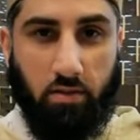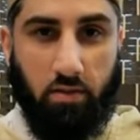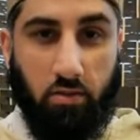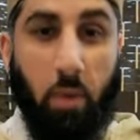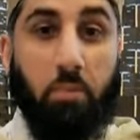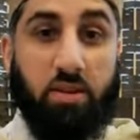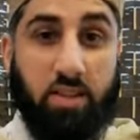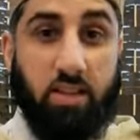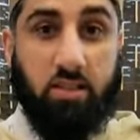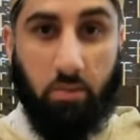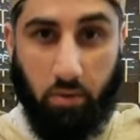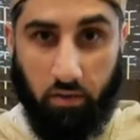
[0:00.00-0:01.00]
represents
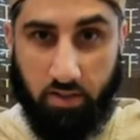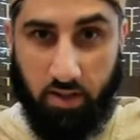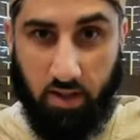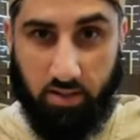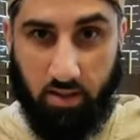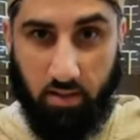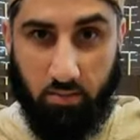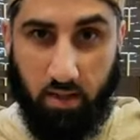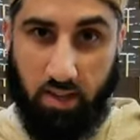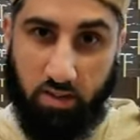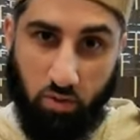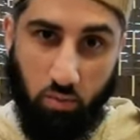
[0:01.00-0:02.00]
the Prophet sallallahu alaihi wasallam,
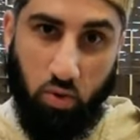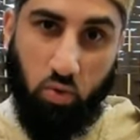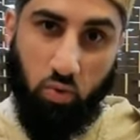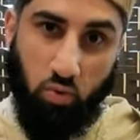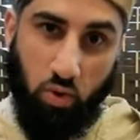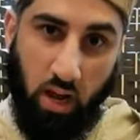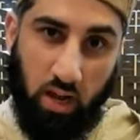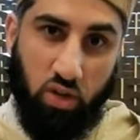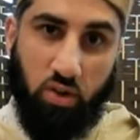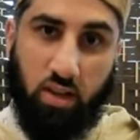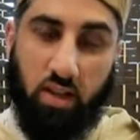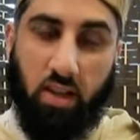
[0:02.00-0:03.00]
is someone who
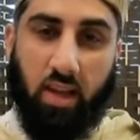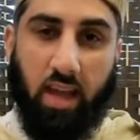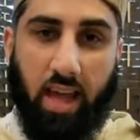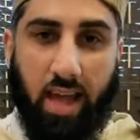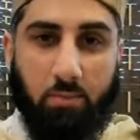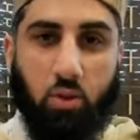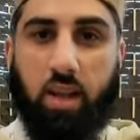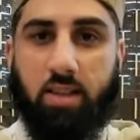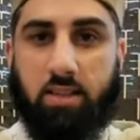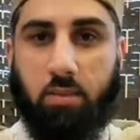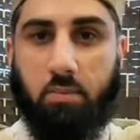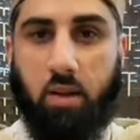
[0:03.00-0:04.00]
actually
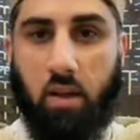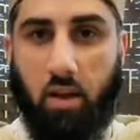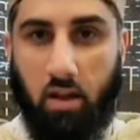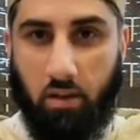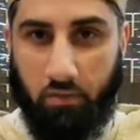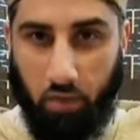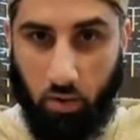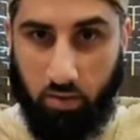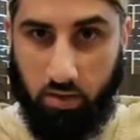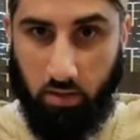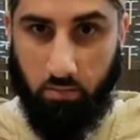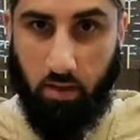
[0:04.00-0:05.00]
emulates him and follows
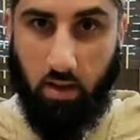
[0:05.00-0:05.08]
him.